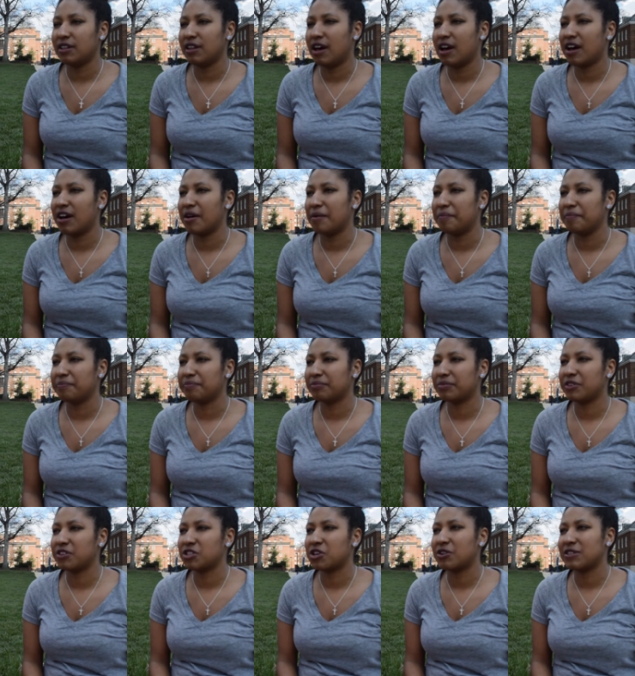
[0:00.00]
um,
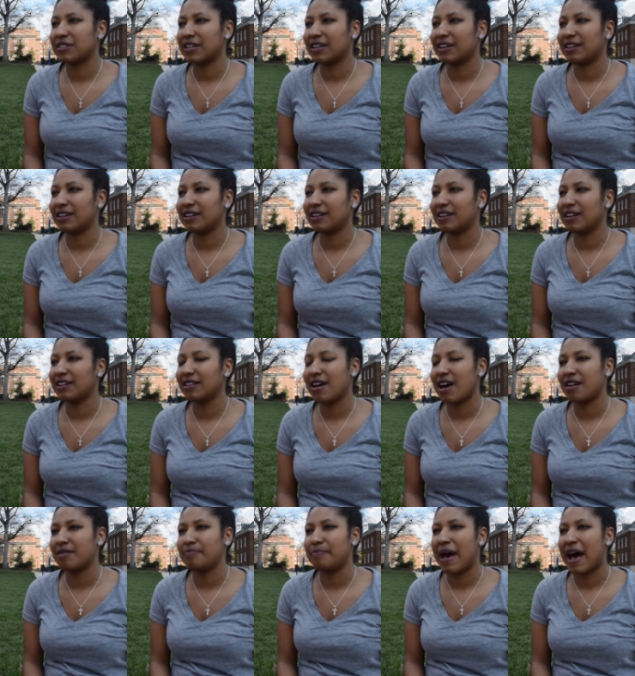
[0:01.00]
there's always like a
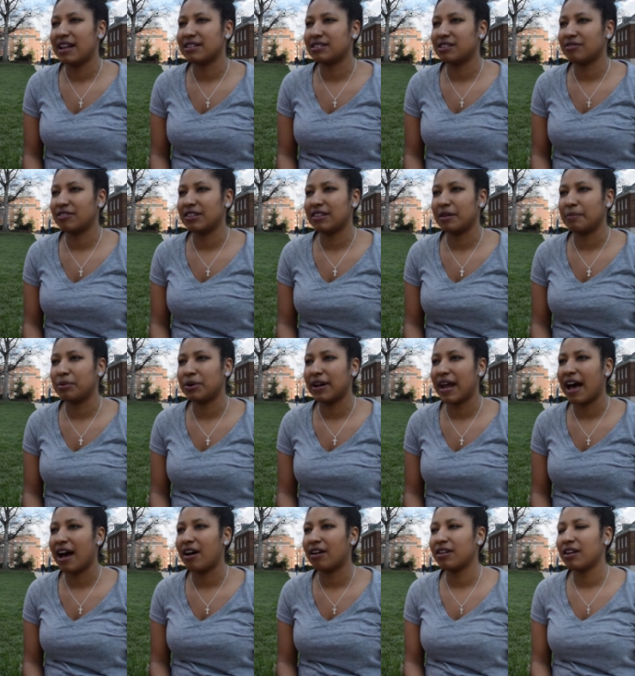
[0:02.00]
lot of bad stuff that they put
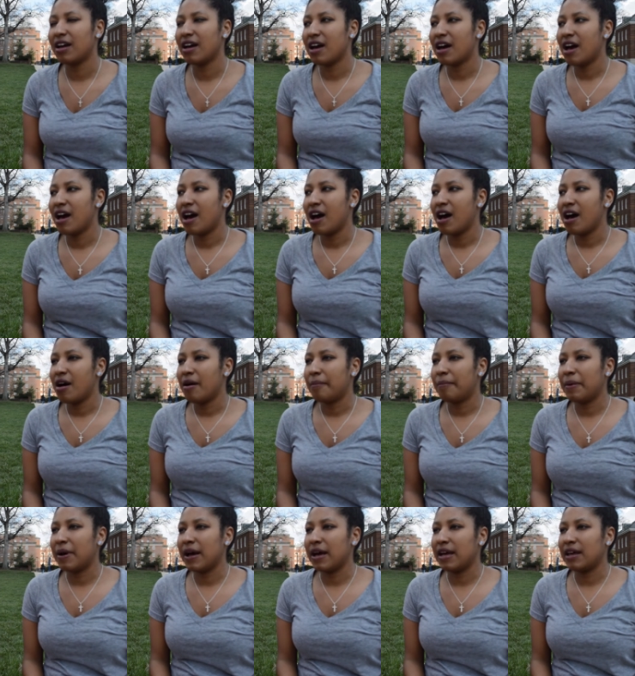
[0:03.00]
out,
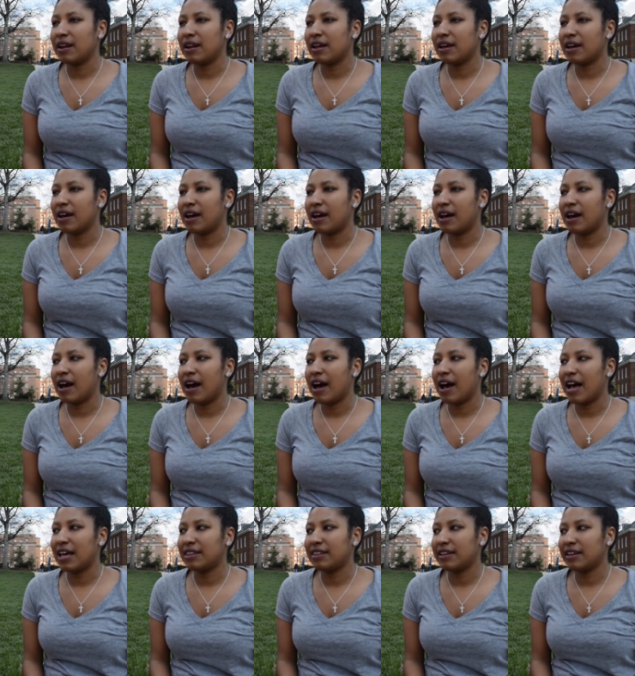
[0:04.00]
but
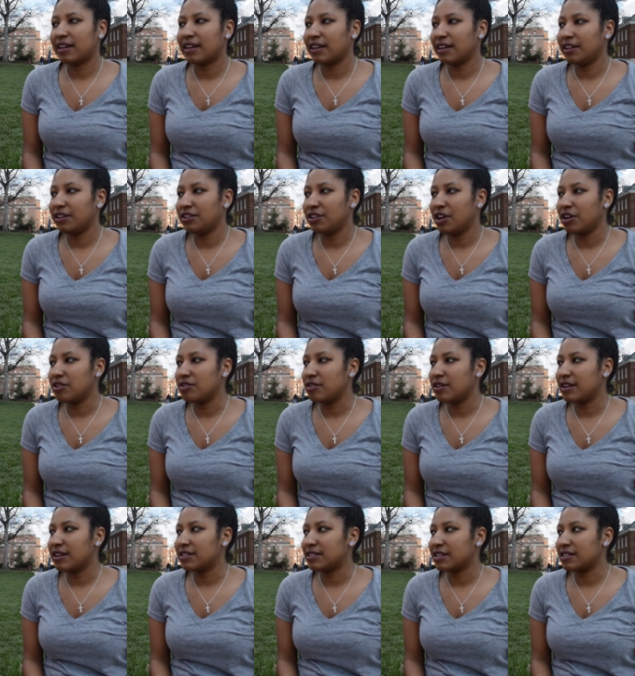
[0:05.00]
I think you know
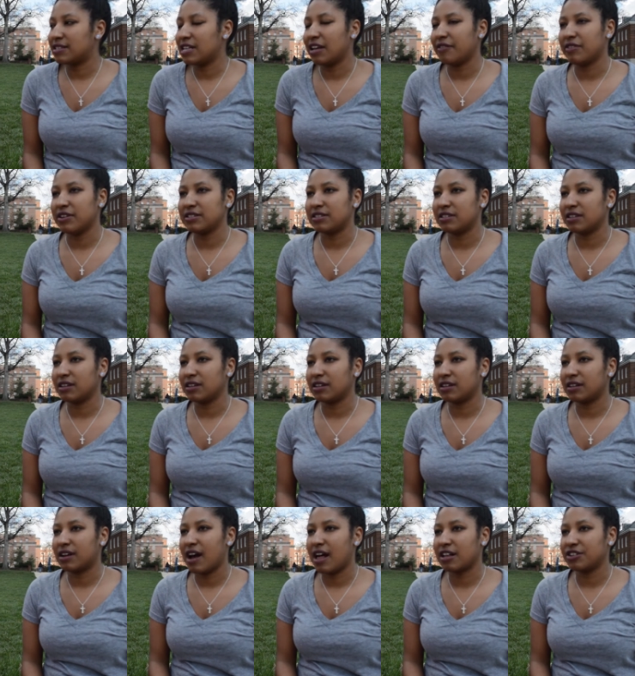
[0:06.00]
it's as safe as
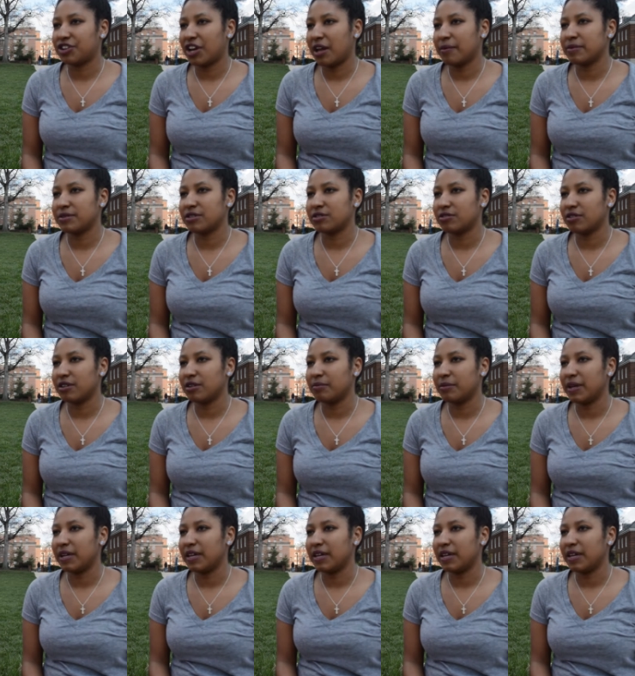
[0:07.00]
a college campus is going to